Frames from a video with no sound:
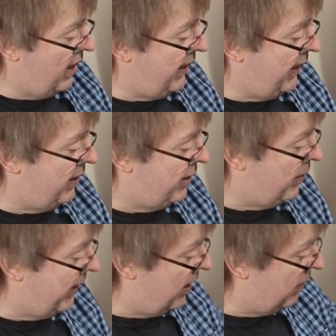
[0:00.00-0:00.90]
I needed
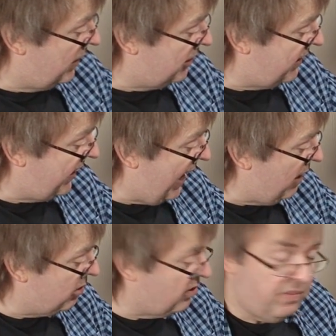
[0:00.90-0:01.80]
doing on this. The
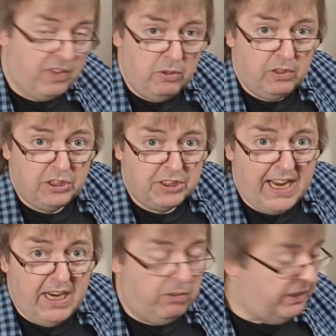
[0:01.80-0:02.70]
out of focus
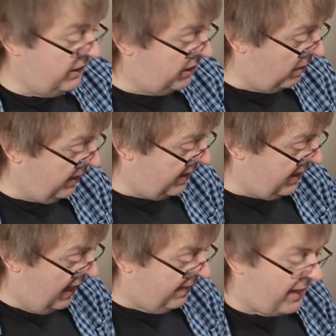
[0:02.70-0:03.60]
areas on
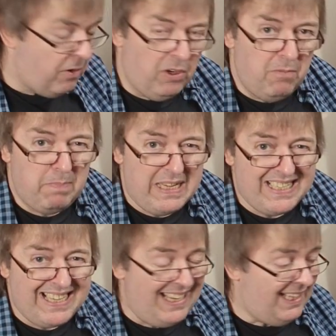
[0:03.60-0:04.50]
it, they don't look
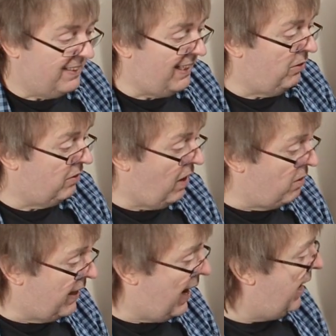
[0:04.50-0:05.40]
busy, they look
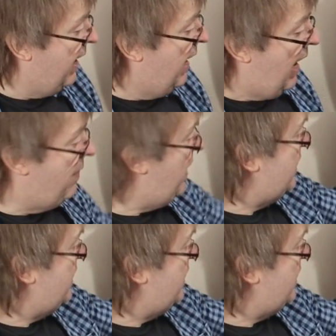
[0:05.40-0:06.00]
okay. And